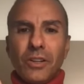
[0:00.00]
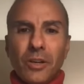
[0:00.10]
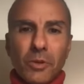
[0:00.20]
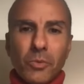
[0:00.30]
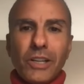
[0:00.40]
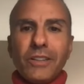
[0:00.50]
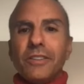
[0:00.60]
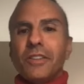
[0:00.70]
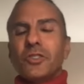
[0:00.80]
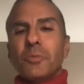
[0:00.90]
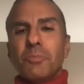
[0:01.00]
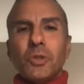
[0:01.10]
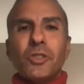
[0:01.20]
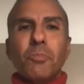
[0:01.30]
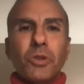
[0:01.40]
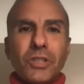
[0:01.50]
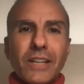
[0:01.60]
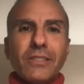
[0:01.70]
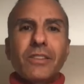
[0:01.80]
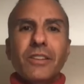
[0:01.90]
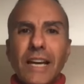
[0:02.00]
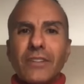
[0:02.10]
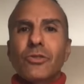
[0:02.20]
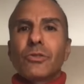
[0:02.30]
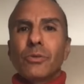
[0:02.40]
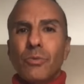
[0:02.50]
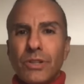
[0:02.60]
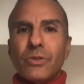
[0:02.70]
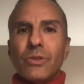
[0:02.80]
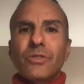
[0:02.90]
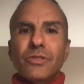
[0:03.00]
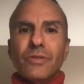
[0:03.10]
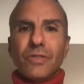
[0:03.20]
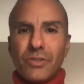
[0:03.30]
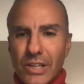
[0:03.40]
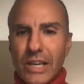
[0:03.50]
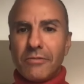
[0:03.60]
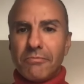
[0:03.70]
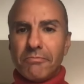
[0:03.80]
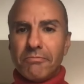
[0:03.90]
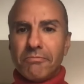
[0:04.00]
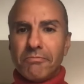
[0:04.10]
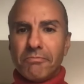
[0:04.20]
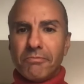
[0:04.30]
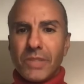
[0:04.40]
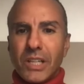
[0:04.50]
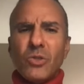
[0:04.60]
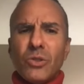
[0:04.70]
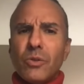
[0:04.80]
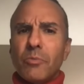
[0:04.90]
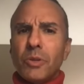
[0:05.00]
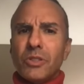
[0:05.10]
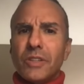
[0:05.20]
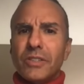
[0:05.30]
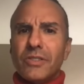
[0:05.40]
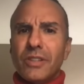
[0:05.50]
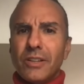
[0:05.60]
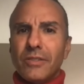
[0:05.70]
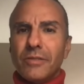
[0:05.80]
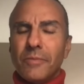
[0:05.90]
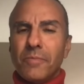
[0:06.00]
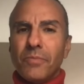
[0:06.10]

Number one, they're supposed to protect the natural resources of the state. That's usually what most of us think of.